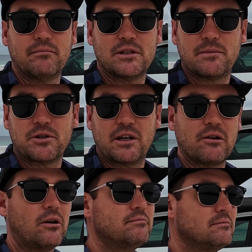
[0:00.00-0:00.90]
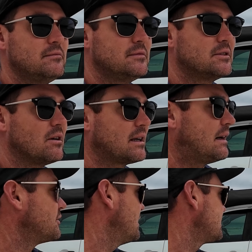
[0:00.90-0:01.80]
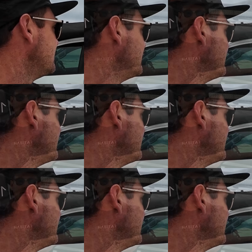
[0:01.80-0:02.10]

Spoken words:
Mitsubishi not cover it.